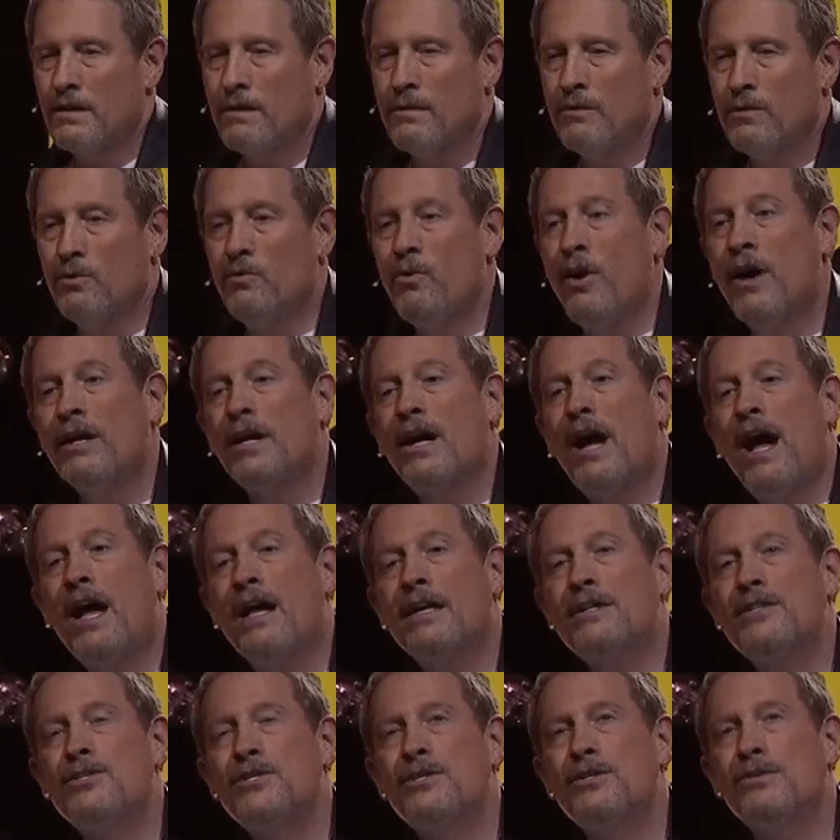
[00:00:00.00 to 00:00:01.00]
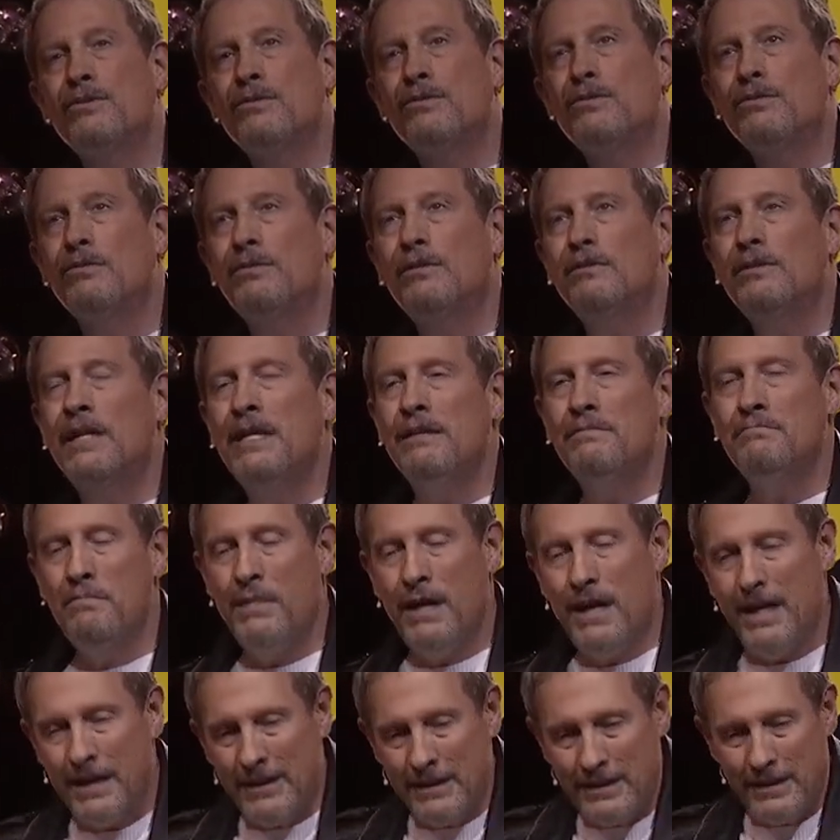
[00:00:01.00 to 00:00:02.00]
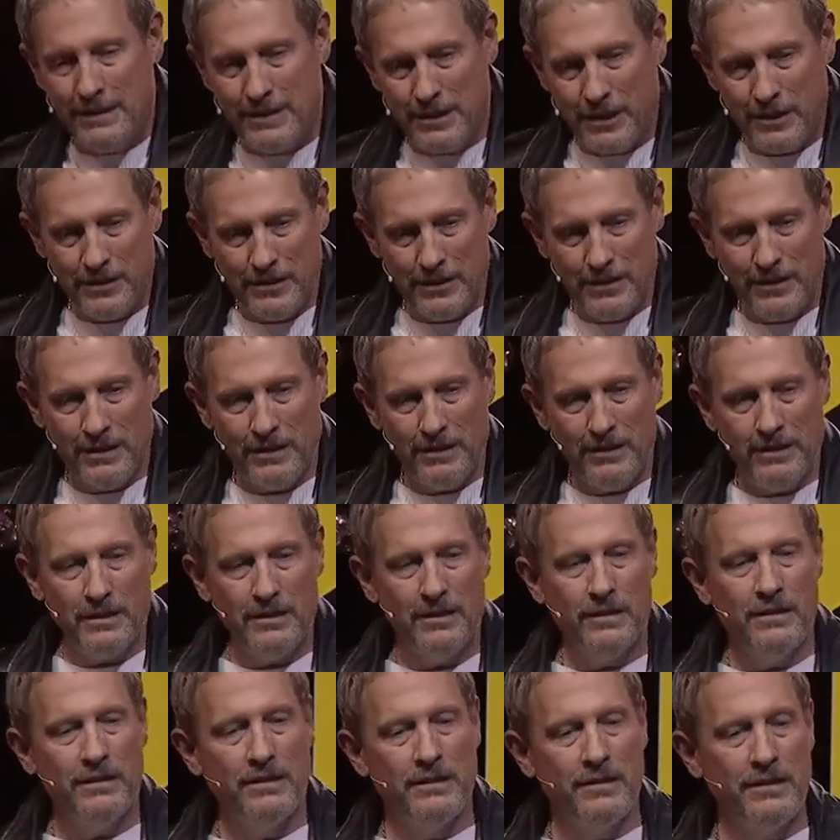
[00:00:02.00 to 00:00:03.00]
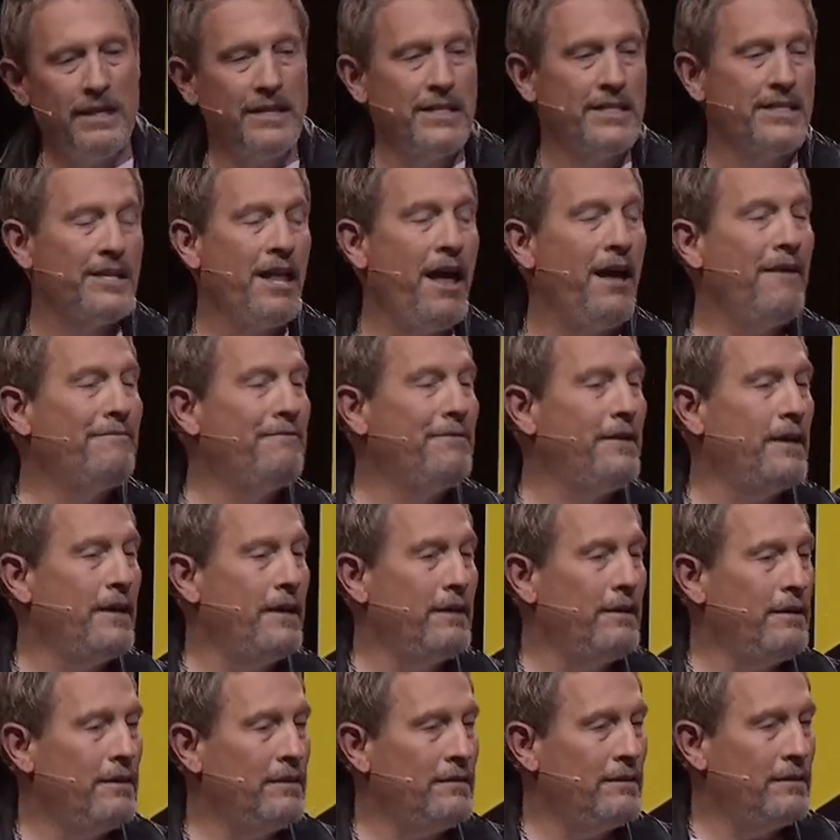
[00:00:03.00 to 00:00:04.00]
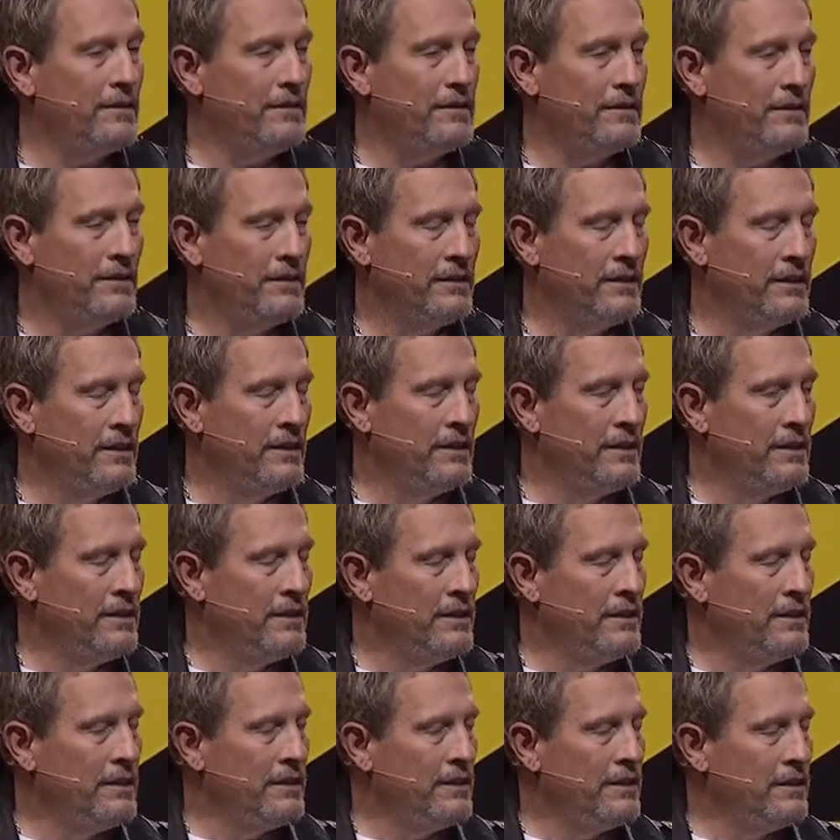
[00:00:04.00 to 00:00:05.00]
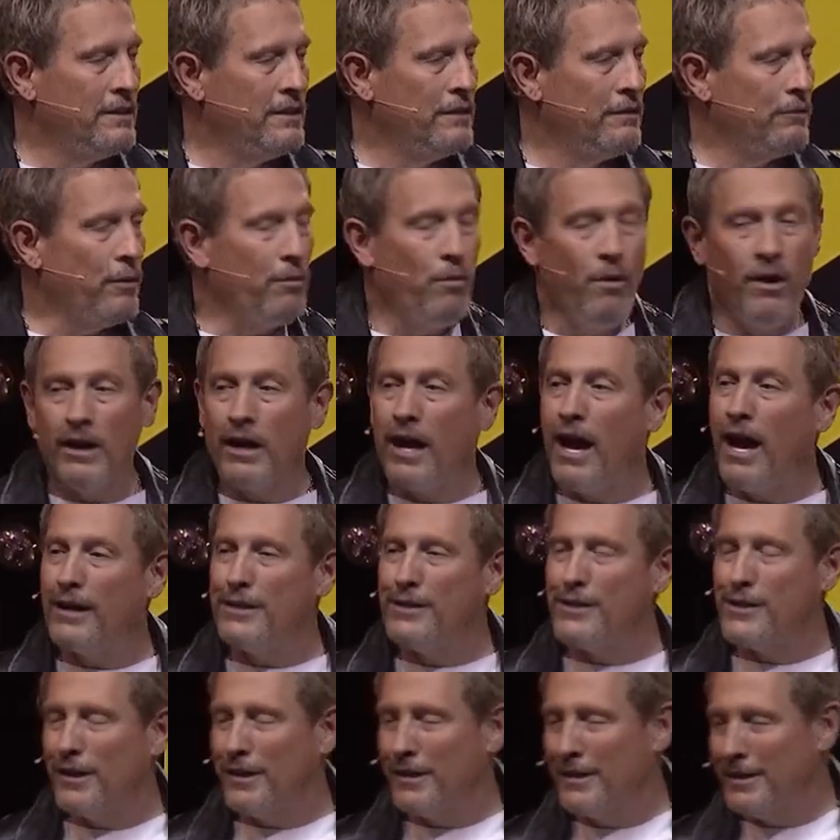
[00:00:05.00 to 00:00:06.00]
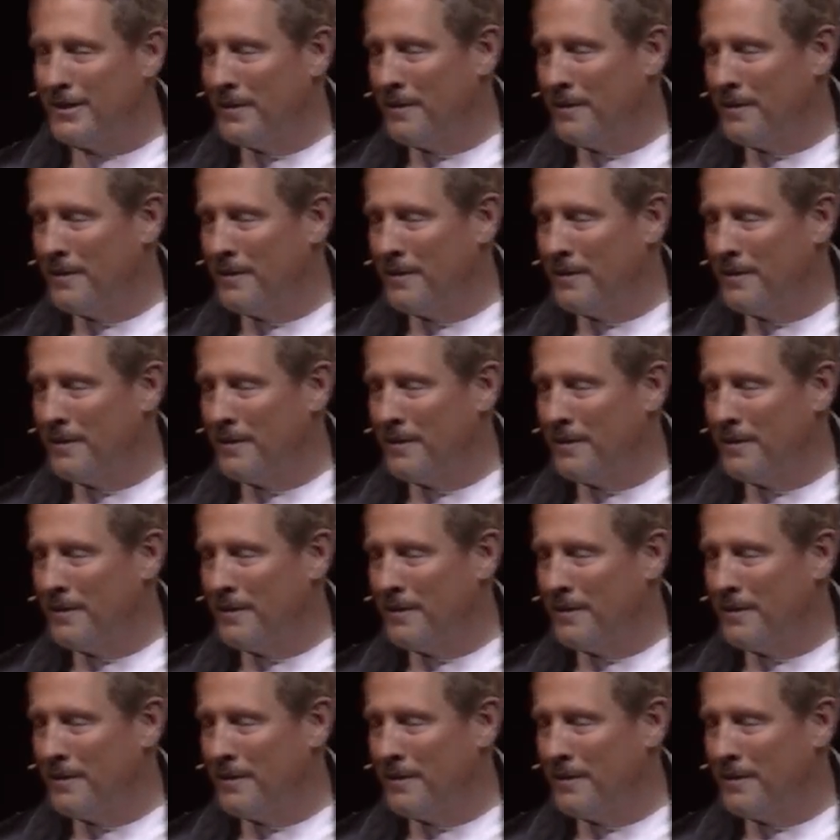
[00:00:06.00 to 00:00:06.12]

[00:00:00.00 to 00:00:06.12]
We want God to admit that it's not fair. We want God to